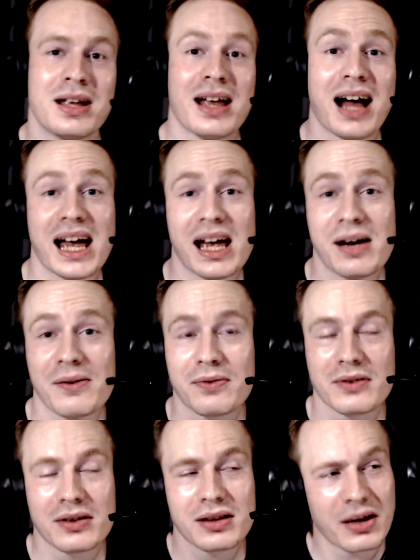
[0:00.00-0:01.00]
I have
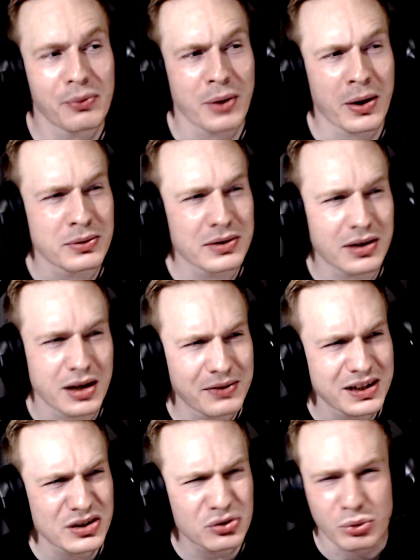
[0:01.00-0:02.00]
around, I
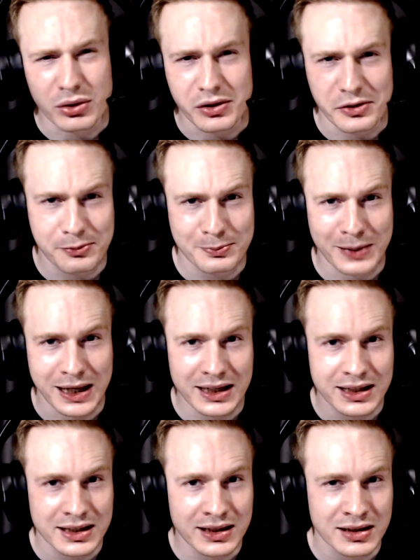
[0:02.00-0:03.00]
think, 12 ping
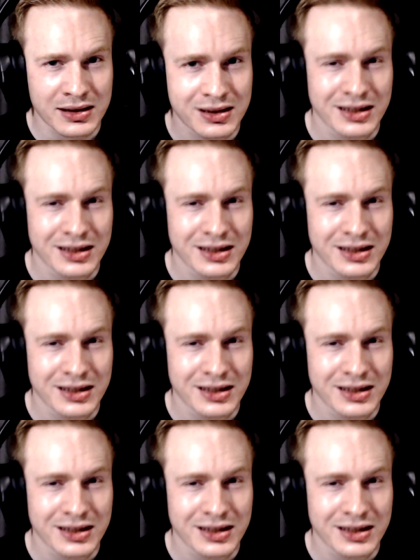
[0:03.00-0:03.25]
here.